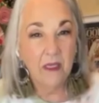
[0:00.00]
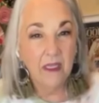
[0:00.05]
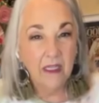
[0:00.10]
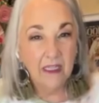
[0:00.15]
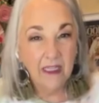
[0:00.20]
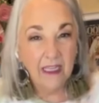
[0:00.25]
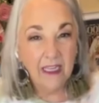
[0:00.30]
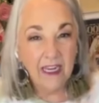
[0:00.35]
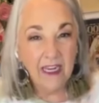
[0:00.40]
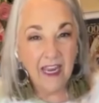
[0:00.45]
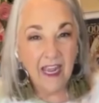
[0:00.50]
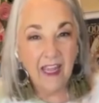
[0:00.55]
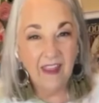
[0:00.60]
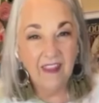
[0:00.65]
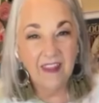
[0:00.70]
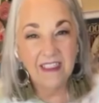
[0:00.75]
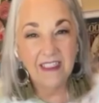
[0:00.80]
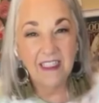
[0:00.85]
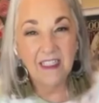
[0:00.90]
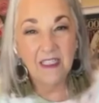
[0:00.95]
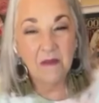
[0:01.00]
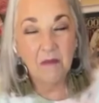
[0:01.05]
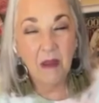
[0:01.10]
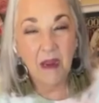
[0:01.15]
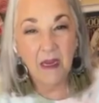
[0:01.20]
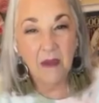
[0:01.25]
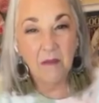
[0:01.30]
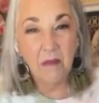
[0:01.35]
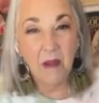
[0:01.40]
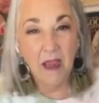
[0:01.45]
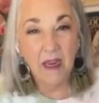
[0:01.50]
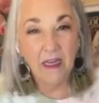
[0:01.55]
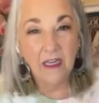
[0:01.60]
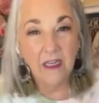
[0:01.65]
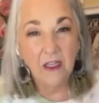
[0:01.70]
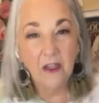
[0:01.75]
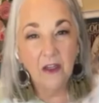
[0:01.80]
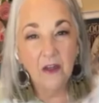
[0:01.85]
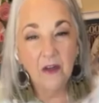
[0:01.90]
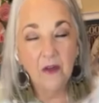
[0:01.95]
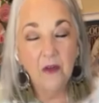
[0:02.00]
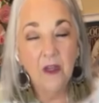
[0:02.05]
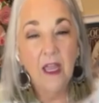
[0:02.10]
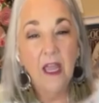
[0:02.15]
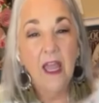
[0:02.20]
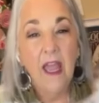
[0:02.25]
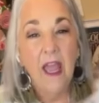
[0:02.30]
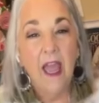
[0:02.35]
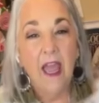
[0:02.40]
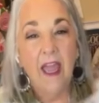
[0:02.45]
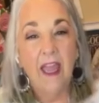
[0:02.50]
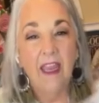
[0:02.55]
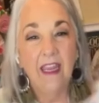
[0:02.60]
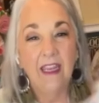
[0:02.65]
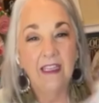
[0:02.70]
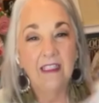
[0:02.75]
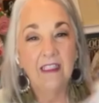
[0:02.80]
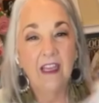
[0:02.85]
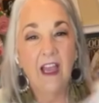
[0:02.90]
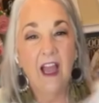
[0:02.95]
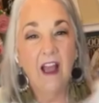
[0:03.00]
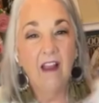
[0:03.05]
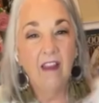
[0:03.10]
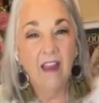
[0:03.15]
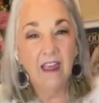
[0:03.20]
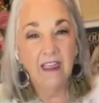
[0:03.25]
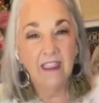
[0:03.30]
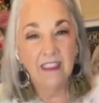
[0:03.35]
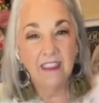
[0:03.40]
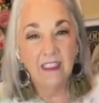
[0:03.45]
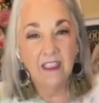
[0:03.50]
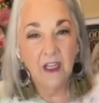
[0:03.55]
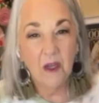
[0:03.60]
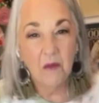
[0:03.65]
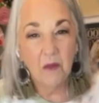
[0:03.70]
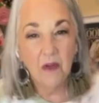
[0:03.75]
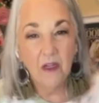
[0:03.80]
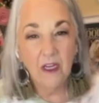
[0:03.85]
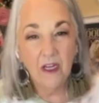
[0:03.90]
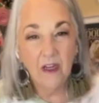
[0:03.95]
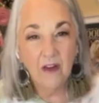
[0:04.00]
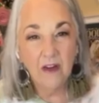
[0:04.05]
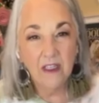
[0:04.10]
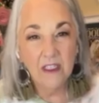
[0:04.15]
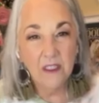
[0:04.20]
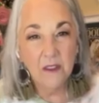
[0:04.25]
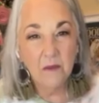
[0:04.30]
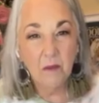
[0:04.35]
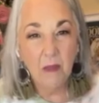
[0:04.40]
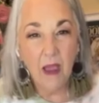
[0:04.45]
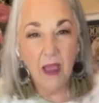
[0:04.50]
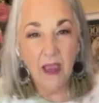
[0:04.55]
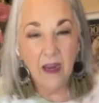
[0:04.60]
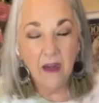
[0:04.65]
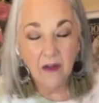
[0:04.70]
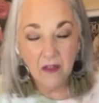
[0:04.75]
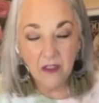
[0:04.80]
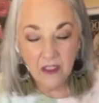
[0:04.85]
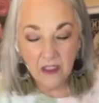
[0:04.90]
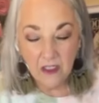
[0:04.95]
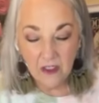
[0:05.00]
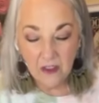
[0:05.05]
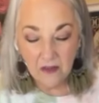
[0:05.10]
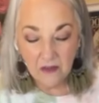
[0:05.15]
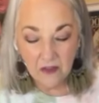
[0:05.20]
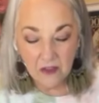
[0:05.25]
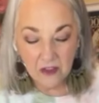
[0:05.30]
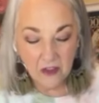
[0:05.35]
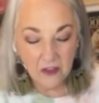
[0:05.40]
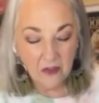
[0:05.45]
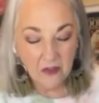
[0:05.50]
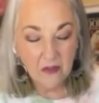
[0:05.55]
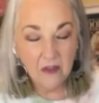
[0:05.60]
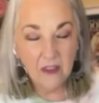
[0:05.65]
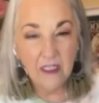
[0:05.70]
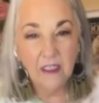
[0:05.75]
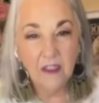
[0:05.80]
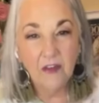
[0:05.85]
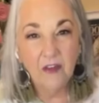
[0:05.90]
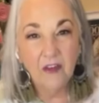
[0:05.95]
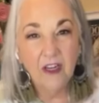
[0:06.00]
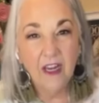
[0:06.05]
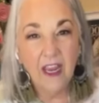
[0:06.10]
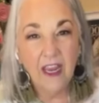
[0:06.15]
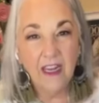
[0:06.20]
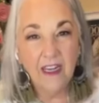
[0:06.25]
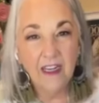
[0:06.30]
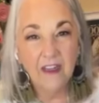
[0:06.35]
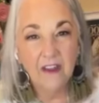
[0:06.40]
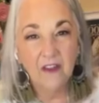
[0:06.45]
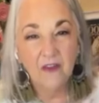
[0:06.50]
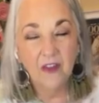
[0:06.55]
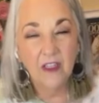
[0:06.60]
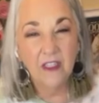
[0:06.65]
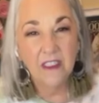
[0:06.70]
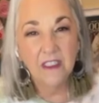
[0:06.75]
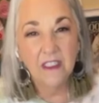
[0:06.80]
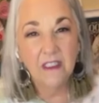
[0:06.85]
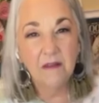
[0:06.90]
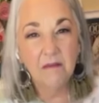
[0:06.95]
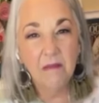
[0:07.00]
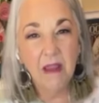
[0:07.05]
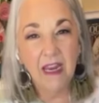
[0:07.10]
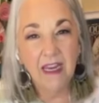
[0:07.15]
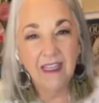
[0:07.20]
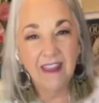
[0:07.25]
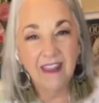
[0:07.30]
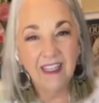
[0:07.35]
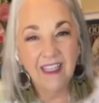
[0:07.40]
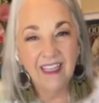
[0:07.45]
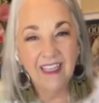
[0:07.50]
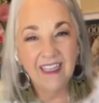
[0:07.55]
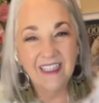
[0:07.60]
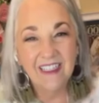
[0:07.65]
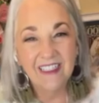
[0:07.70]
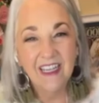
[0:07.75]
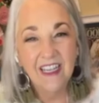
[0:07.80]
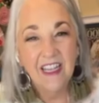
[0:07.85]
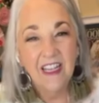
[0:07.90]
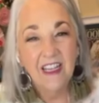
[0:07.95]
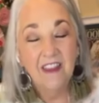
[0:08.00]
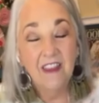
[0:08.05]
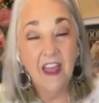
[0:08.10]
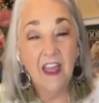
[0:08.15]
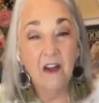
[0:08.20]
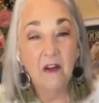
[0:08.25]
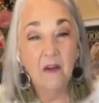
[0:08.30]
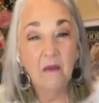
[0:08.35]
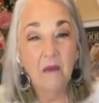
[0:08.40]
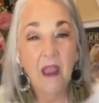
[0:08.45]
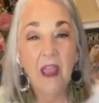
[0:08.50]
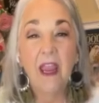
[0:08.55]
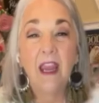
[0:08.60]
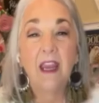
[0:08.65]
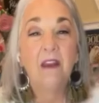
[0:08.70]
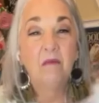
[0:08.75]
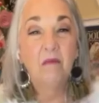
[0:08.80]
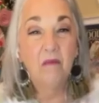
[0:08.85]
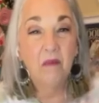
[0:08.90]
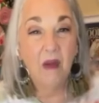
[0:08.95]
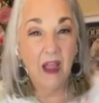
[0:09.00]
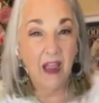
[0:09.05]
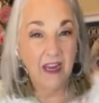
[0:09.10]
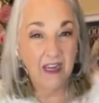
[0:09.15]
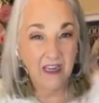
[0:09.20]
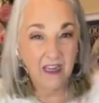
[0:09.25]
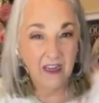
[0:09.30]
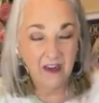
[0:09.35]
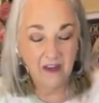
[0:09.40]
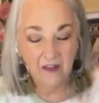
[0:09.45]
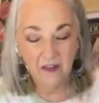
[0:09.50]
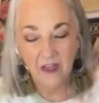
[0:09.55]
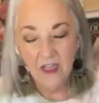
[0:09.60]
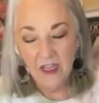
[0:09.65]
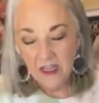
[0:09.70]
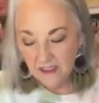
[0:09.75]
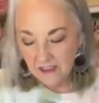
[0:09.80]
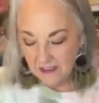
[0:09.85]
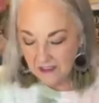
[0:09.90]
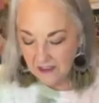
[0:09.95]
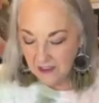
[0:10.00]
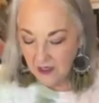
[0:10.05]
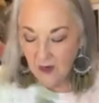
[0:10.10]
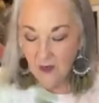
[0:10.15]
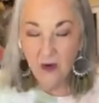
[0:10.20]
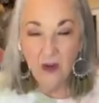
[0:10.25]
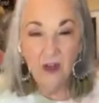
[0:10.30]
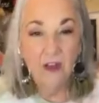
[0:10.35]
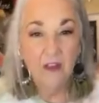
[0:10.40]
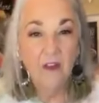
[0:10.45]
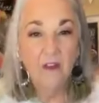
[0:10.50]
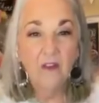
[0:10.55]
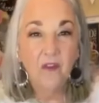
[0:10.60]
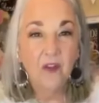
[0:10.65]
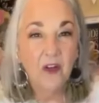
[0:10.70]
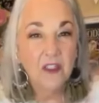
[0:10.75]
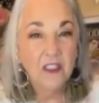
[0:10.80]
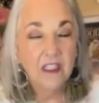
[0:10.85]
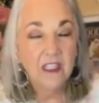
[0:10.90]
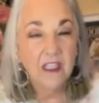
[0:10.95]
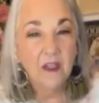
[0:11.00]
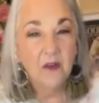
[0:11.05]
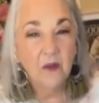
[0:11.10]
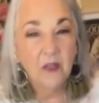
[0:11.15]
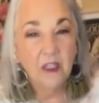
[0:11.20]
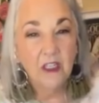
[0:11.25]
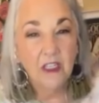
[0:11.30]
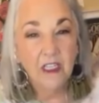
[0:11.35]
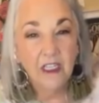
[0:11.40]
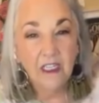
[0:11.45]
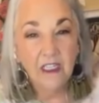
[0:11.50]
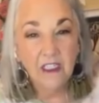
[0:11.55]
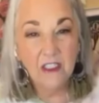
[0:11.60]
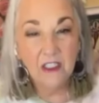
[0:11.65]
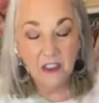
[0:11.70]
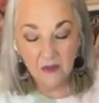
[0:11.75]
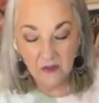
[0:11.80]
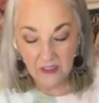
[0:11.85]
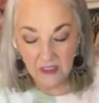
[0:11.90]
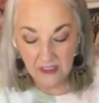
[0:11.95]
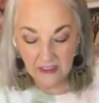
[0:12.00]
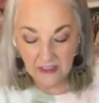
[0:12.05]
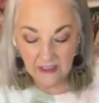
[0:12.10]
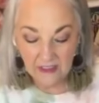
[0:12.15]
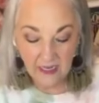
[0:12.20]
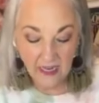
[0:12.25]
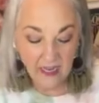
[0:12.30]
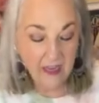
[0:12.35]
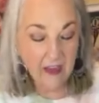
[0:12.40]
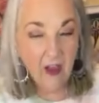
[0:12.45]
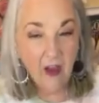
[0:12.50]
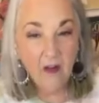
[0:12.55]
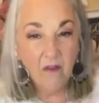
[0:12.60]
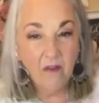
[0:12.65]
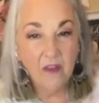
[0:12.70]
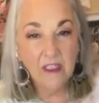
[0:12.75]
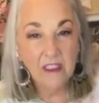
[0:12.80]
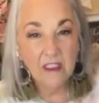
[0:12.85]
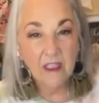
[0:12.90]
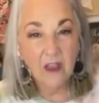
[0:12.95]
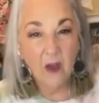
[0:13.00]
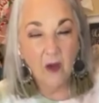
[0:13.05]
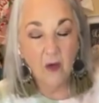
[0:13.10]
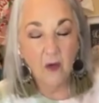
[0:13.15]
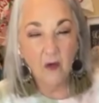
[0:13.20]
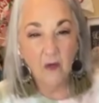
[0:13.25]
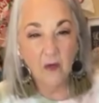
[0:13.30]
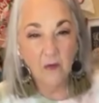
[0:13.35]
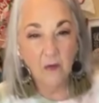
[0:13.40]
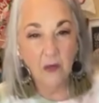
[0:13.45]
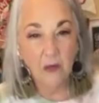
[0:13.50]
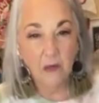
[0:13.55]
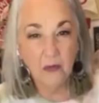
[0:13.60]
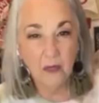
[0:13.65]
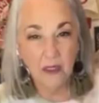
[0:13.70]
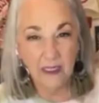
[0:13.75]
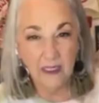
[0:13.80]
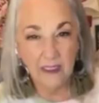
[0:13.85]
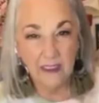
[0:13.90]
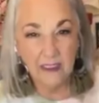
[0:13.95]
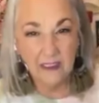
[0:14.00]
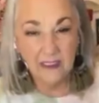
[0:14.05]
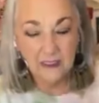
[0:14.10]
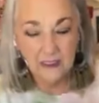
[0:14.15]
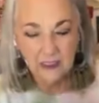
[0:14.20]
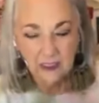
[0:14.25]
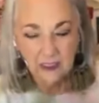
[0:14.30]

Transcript: Billy, and this is Made by You, and I like to come on here, inspire you to get creative and to make things that are made by you. So the first thing we're going to do is take off this old print